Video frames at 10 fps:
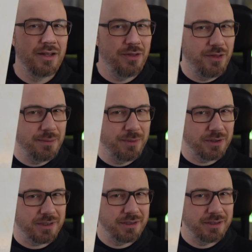The
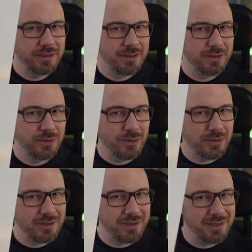book.
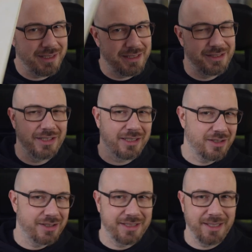Or its younger
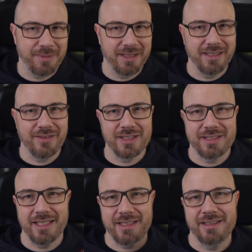sibling, the
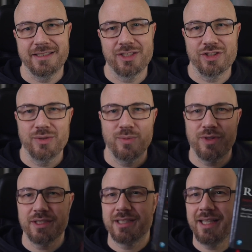second edition, with
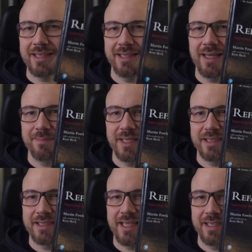a slightly
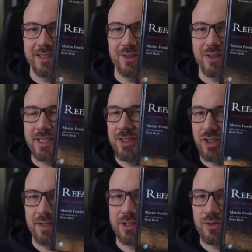updated catalog and
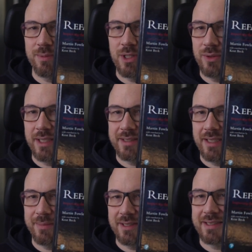JavaScript code
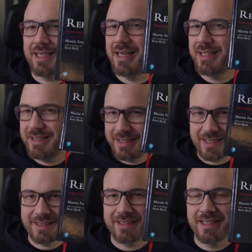examples. And
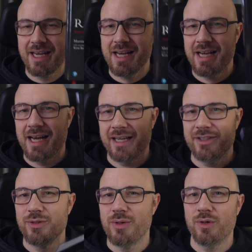yes, I
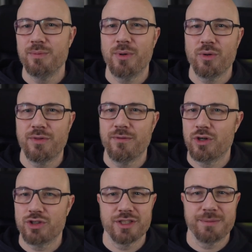do own both
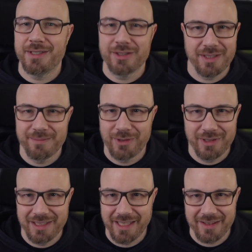versions because I'm nerdy
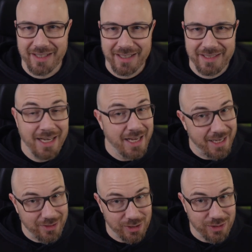like that.
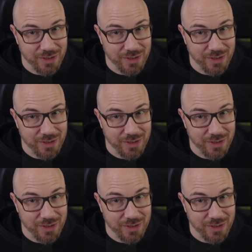And also